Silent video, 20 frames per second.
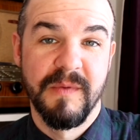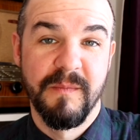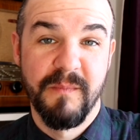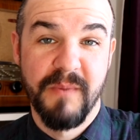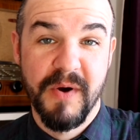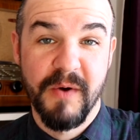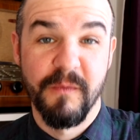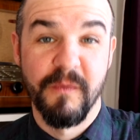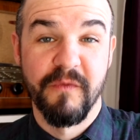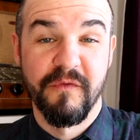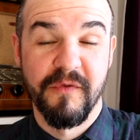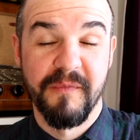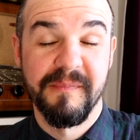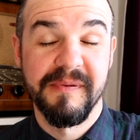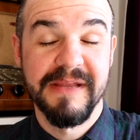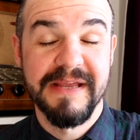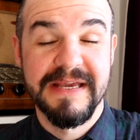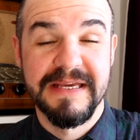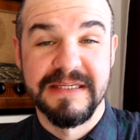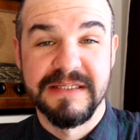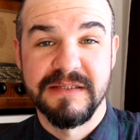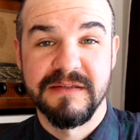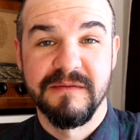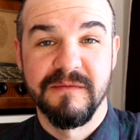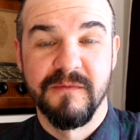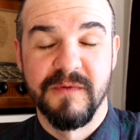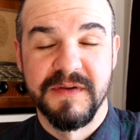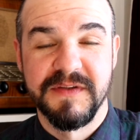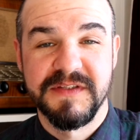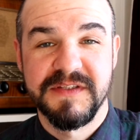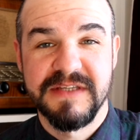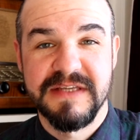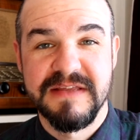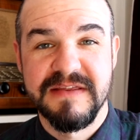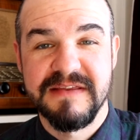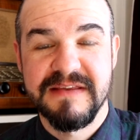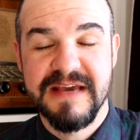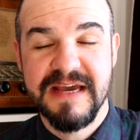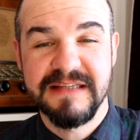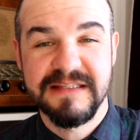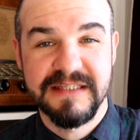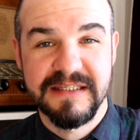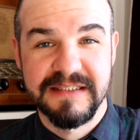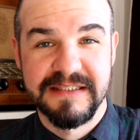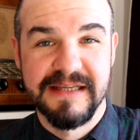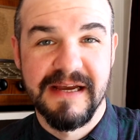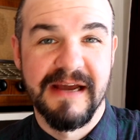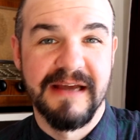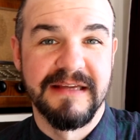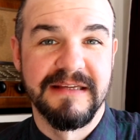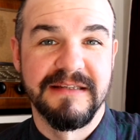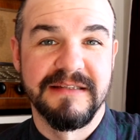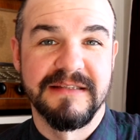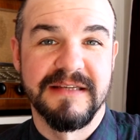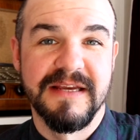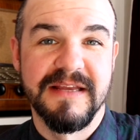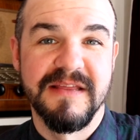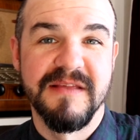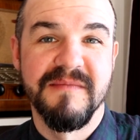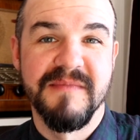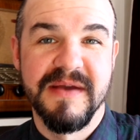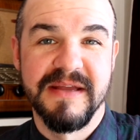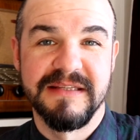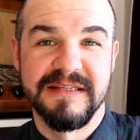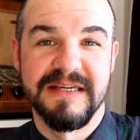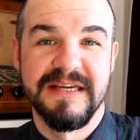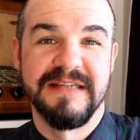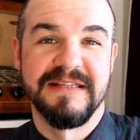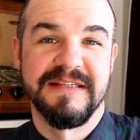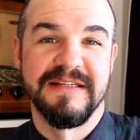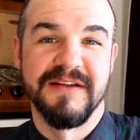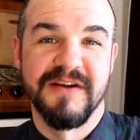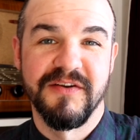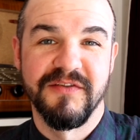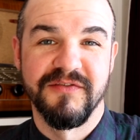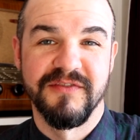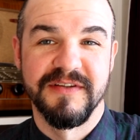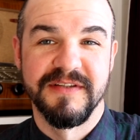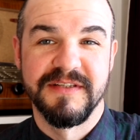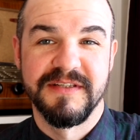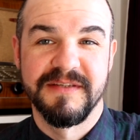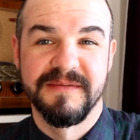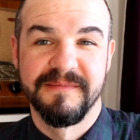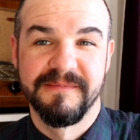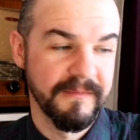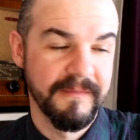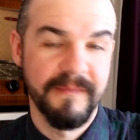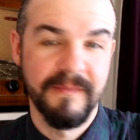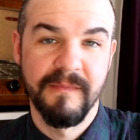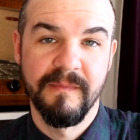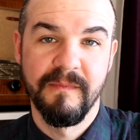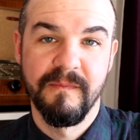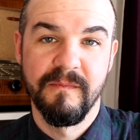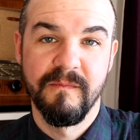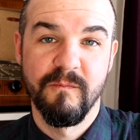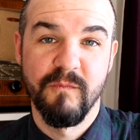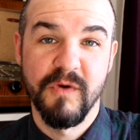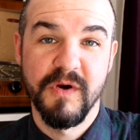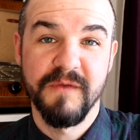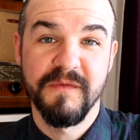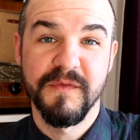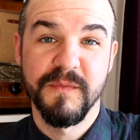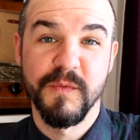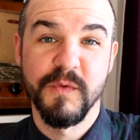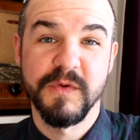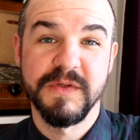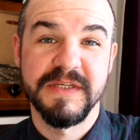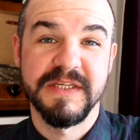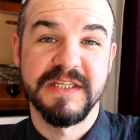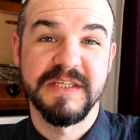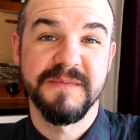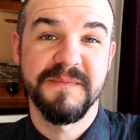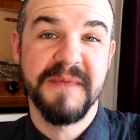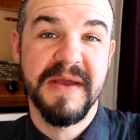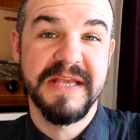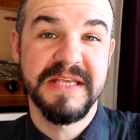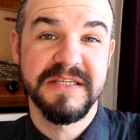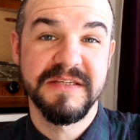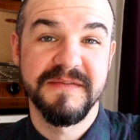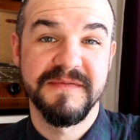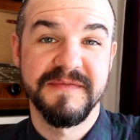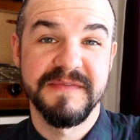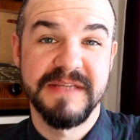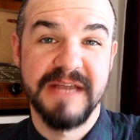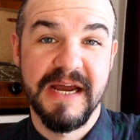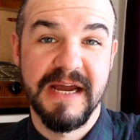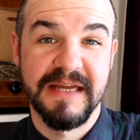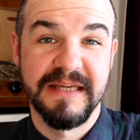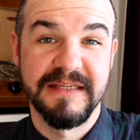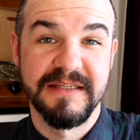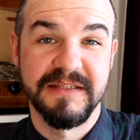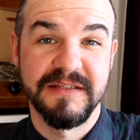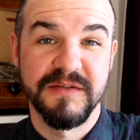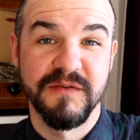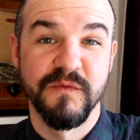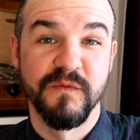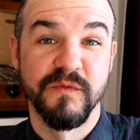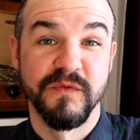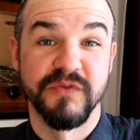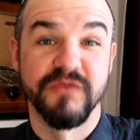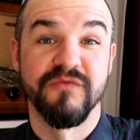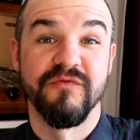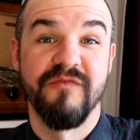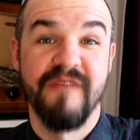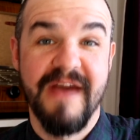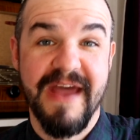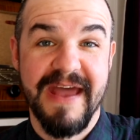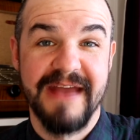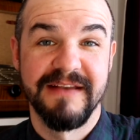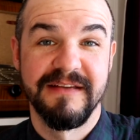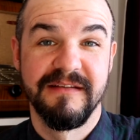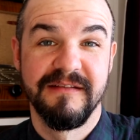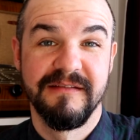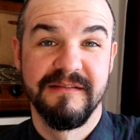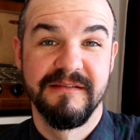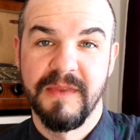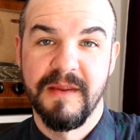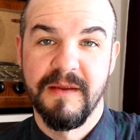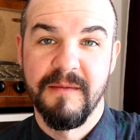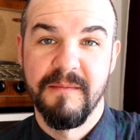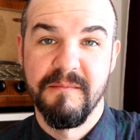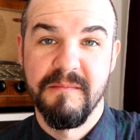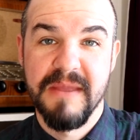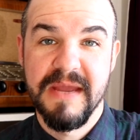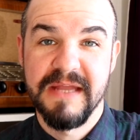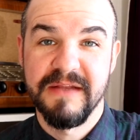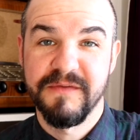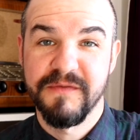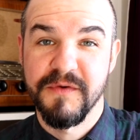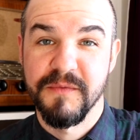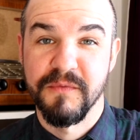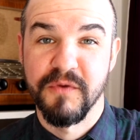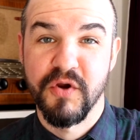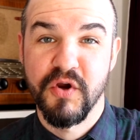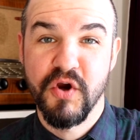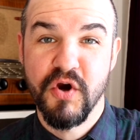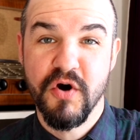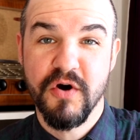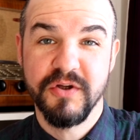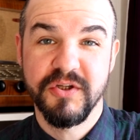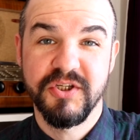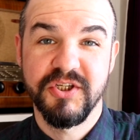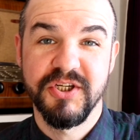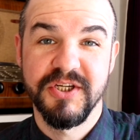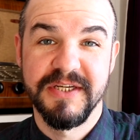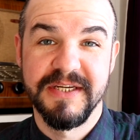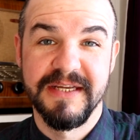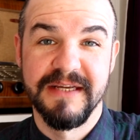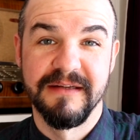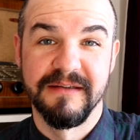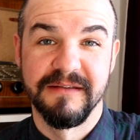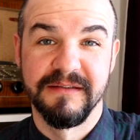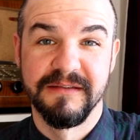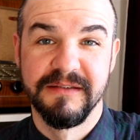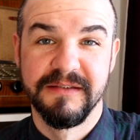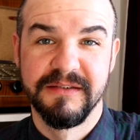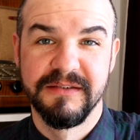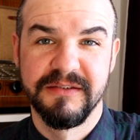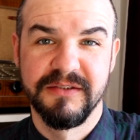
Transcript: but were replaced with synthetic dyes in the mid-1800s. One of the most expensive dyes was red, made from cochineal,